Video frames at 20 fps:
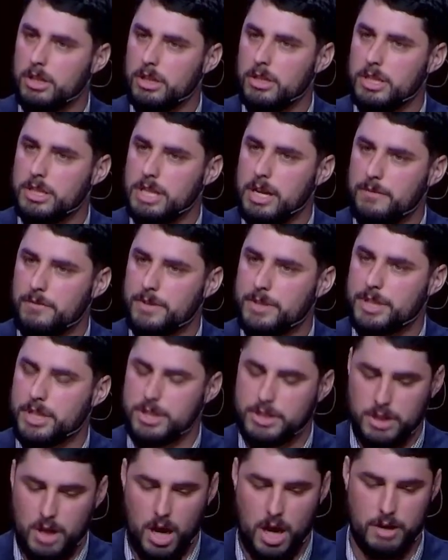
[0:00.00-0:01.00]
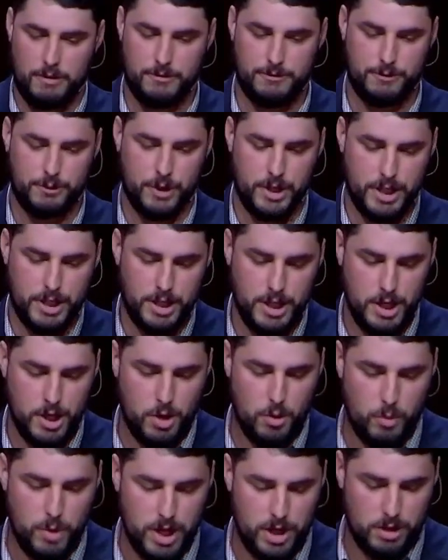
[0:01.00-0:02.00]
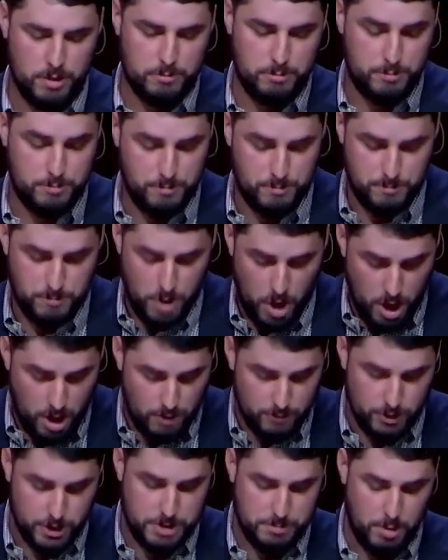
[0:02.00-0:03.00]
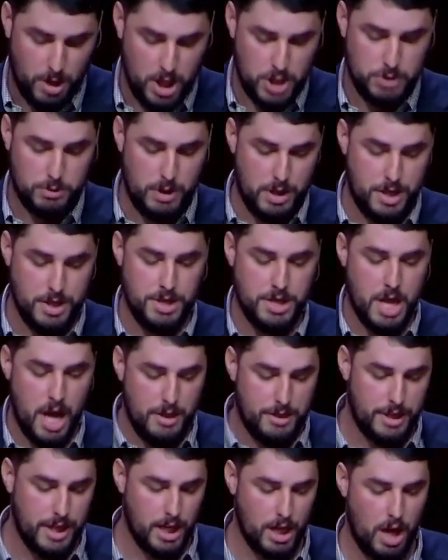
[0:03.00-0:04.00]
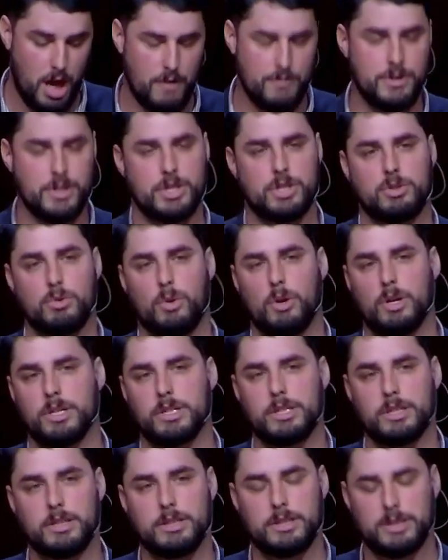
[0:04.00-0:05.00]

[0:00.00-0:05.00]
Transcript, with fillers: this emphasis on free will. Paul responds with nothing of the sort.